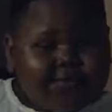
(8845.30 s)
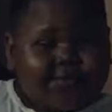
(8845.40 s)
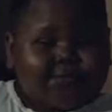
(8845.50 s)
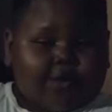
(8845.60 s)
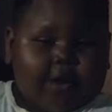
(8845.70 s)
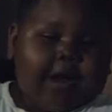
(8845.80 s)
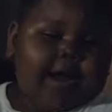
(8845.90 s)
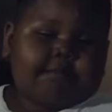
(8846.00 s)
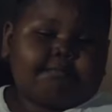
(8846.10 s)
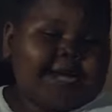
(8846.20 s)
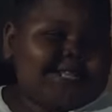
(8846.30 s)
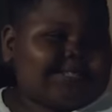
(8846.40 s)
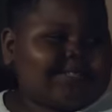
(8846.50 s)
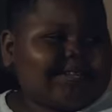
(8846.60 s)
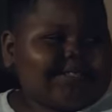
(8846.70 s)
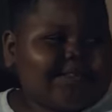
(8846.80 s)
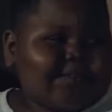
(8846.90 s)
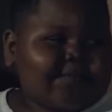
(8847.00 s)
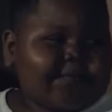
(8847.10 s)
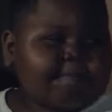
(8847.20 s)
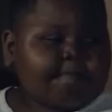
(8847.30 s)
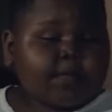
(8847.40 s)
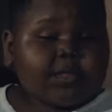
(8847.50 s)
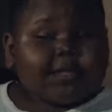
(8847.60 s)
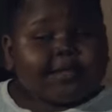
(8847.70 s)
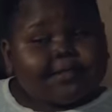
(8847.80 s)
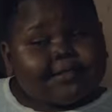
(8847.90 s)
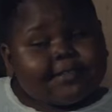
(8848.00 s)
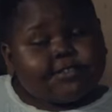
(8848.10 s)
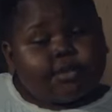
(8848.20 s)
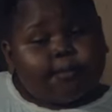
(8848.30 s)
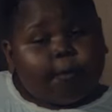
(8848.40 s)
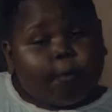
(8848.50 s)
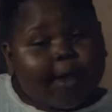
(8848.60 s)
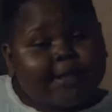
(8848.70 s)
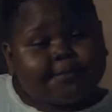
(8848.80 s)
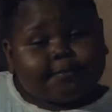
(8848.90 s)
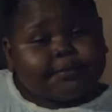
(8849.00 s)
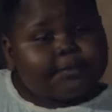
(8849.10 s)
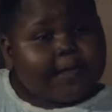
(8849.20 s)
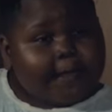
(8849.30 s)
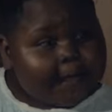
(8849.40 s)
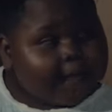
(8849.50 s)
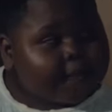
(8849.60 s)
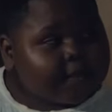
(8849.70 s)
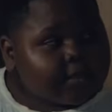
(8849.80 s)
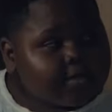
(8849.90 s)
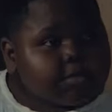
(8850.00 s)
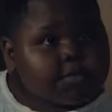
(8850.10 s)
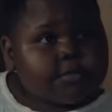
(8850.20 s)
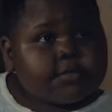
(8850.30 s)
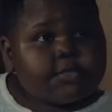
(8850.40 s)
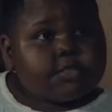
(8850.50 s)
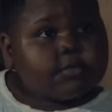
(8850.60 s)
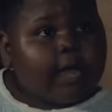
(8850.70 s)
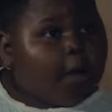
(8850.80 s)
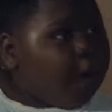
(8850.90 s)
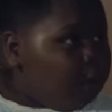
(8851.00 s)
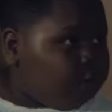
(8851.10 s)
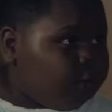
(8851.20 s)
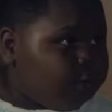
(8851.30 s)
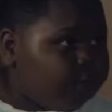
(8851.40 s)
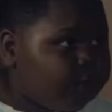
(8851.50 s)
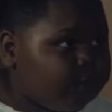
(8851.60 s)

even for my sister self. This stubborn white the dinner, you see our uncle.